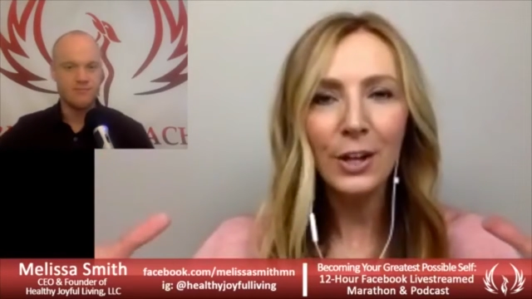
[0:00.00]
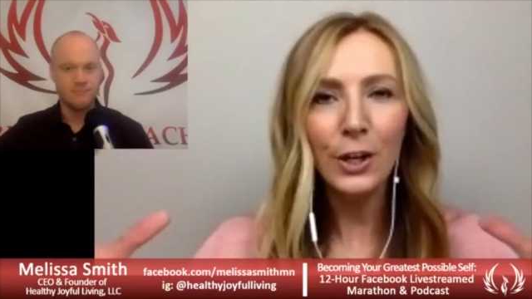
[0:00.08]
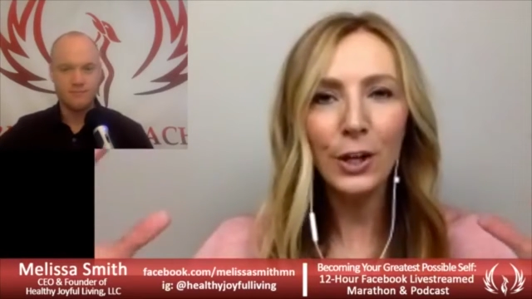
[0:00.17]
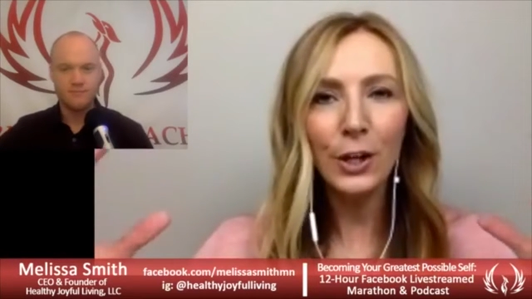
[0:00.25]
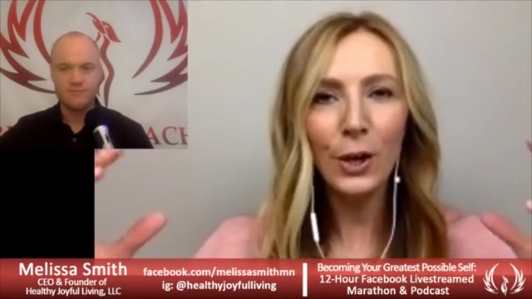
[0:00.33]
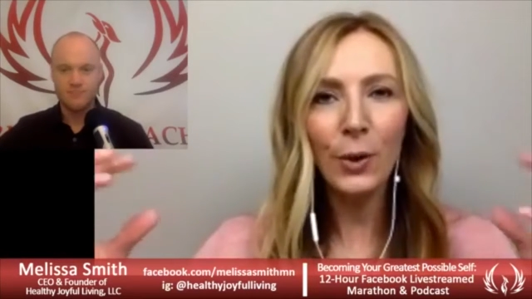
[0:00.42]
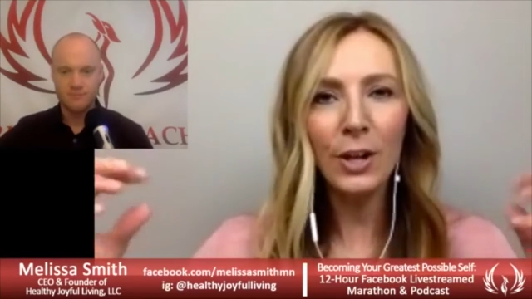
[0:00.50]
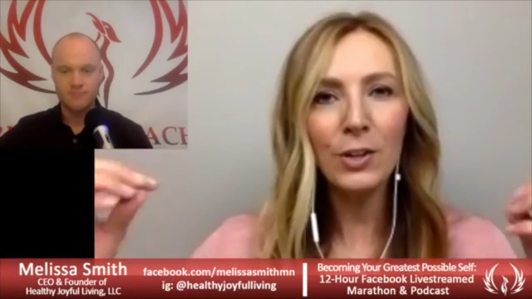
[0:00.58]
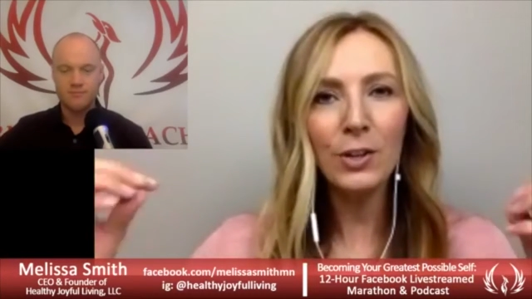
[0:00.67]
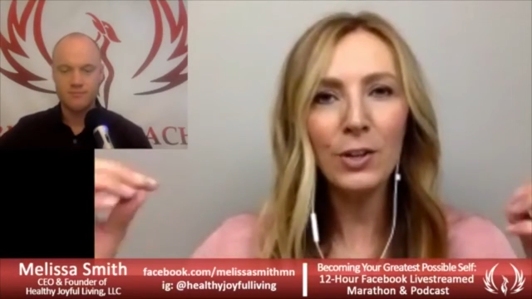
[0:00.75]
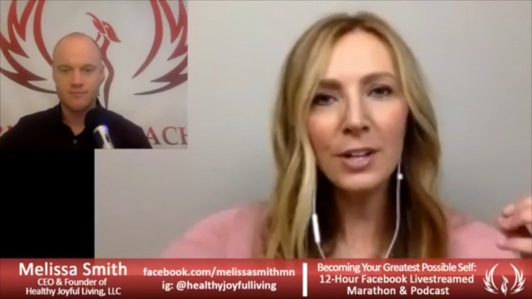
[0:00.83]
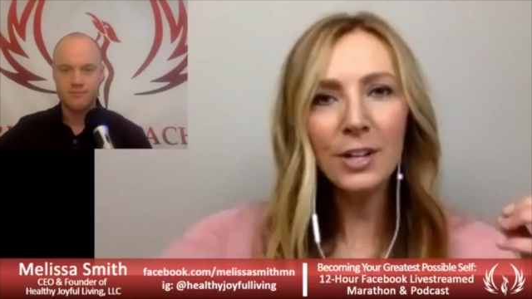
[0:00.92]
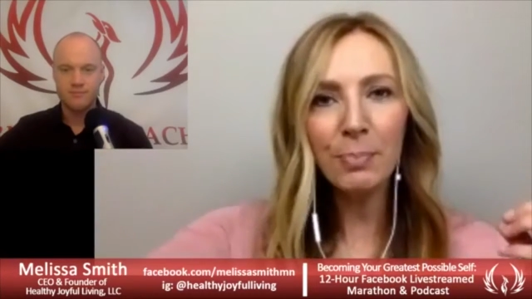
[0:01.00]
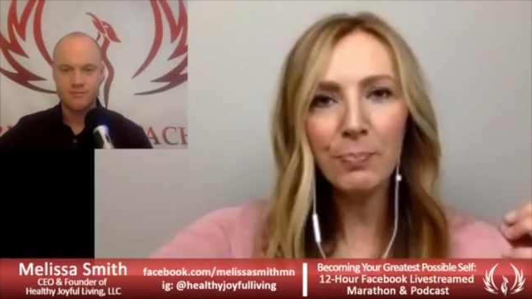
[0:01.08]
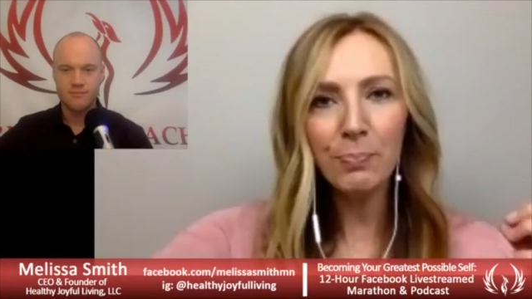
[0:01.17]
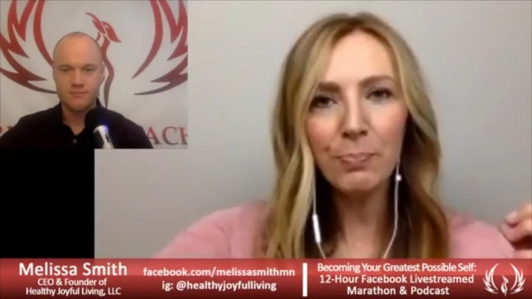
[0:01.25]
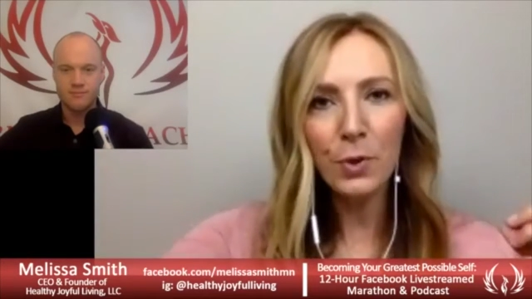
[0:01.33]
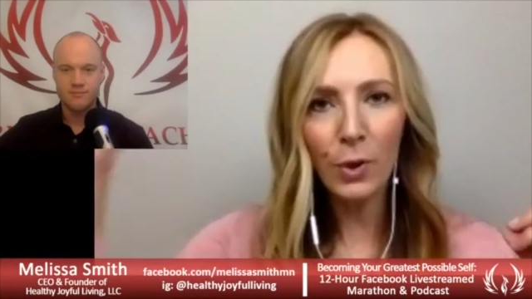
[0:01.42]
Speaker 1: you know, and usually
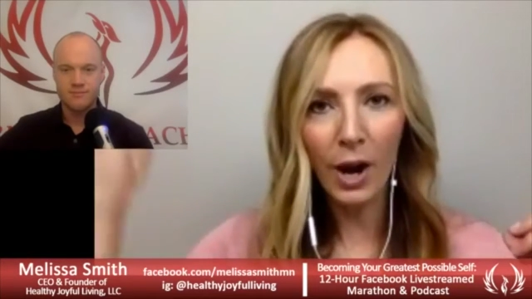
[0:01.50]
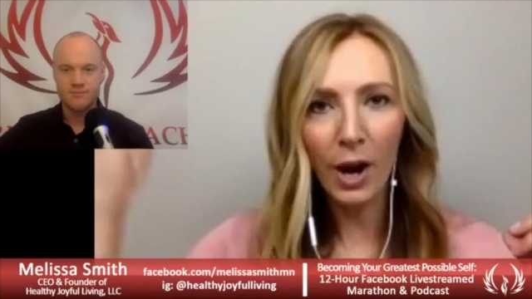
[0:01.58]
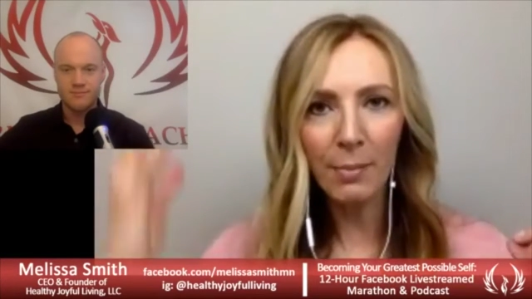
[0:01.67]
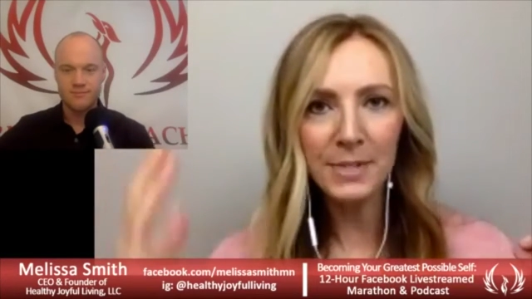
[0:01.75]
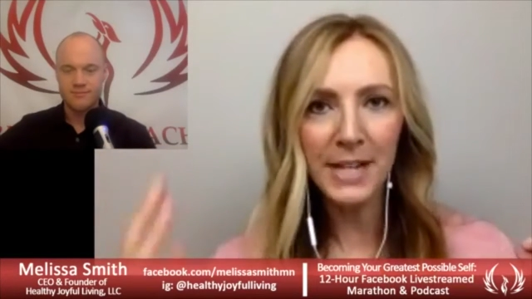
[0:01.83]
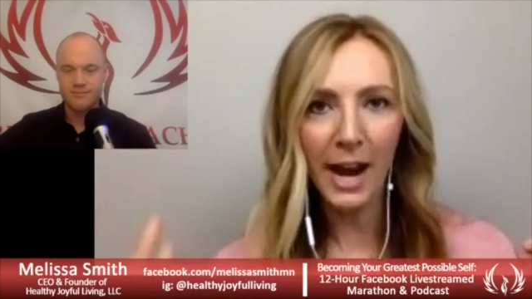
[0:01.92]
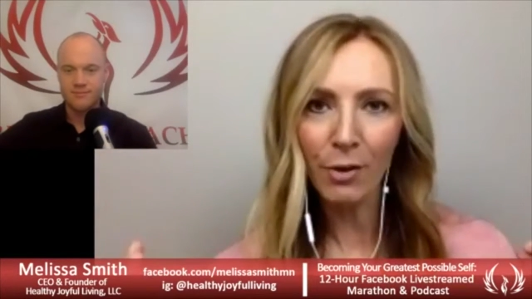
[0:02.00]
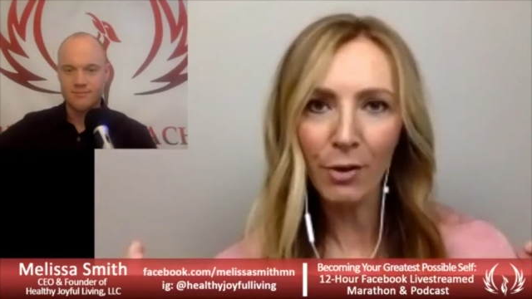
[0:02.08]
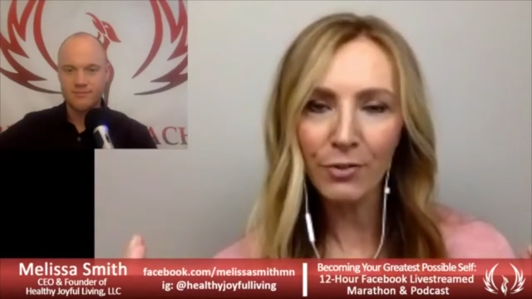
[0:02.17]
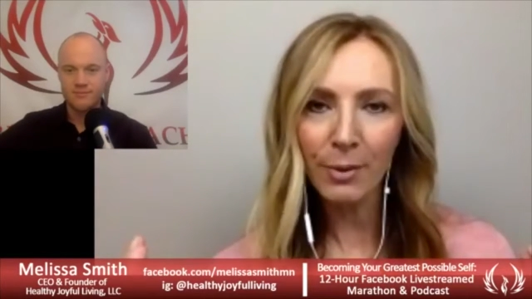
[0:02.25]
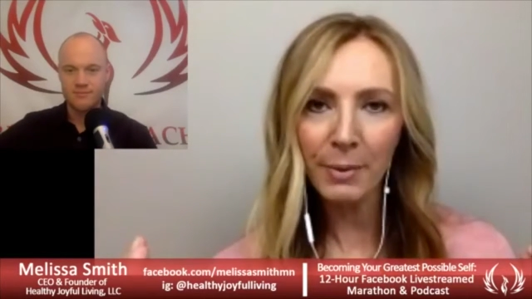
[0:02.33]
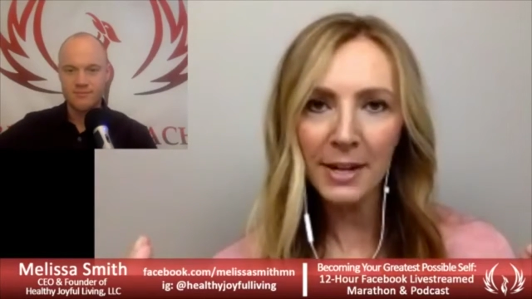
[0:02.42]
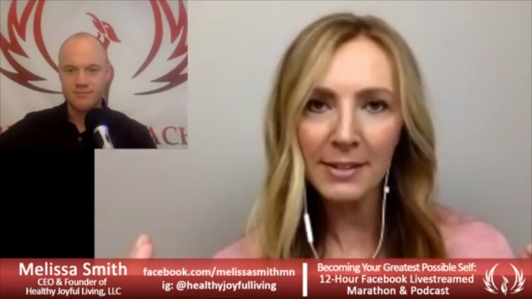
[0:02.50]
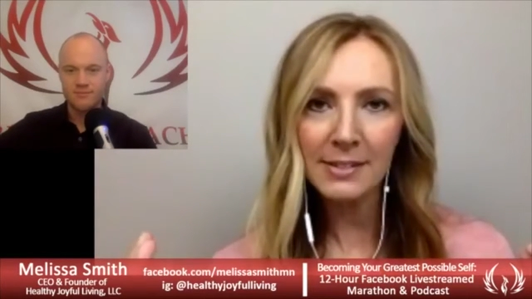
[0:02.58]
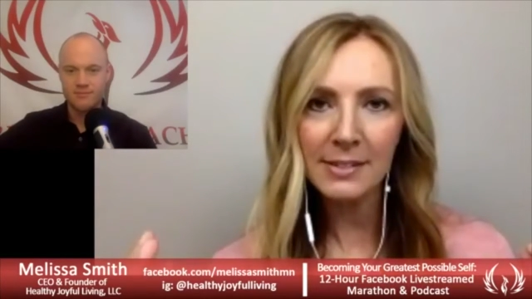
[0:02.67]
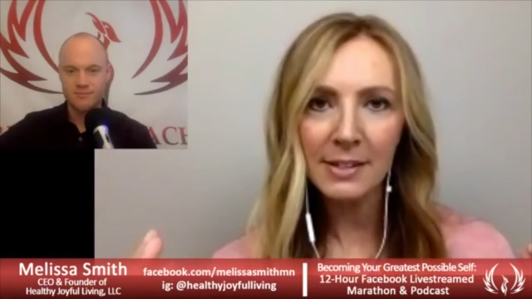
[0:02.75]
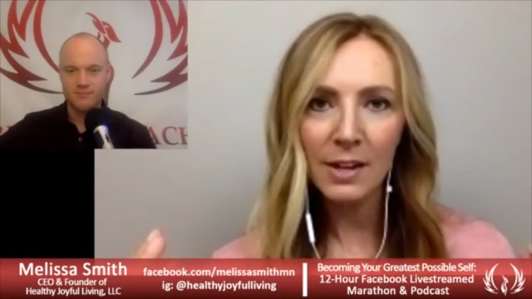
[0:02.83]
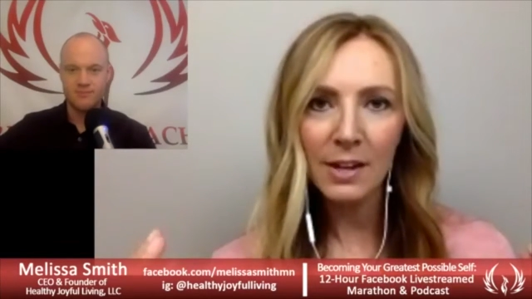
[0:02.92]
you come down from it.
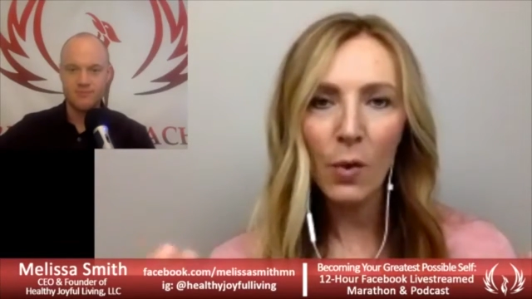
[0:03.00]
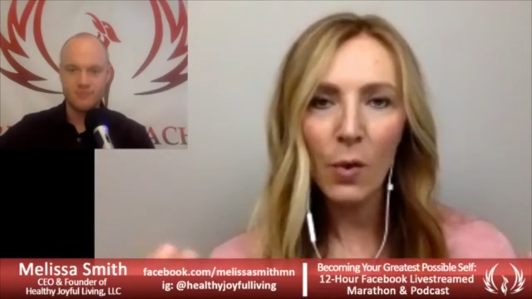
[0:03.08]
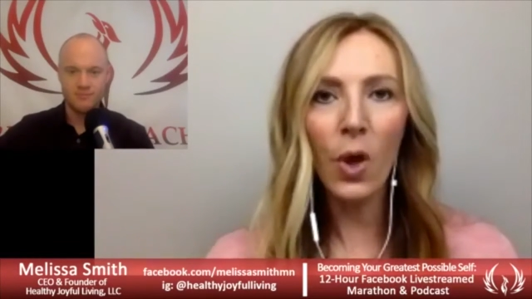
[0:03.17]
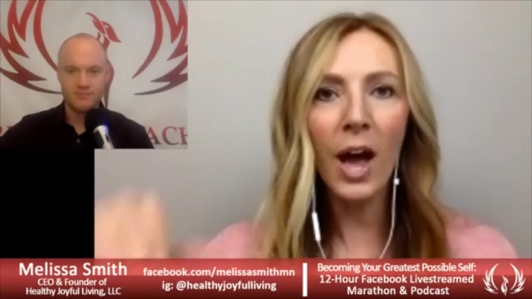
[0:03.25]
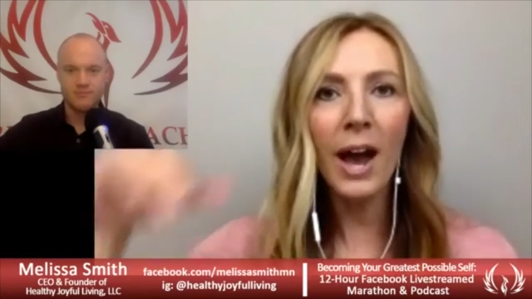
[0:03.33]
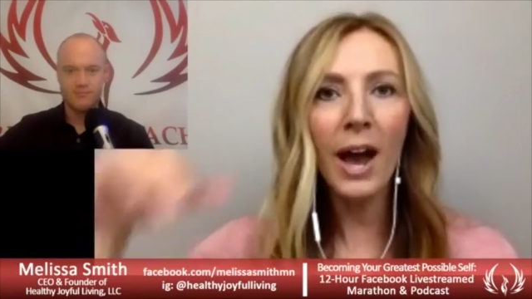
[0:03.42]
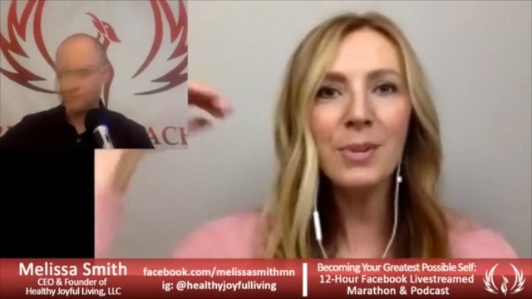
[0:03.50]
Mm. Well, I was